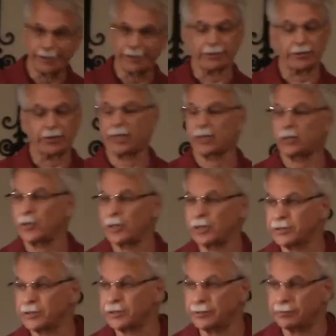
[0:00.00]
a lot of
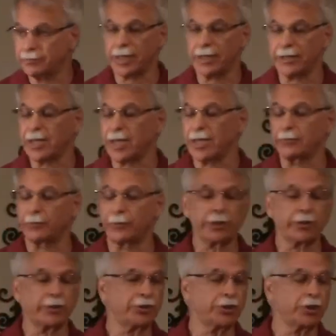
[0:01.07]
questions, and
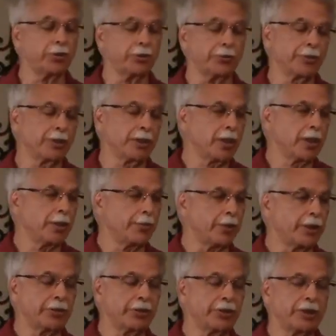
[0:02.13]
rightly so.
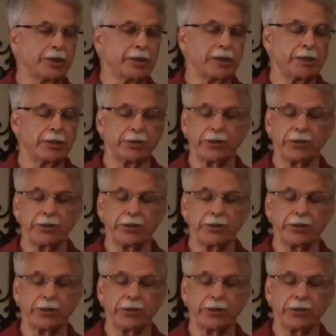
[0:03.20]
But she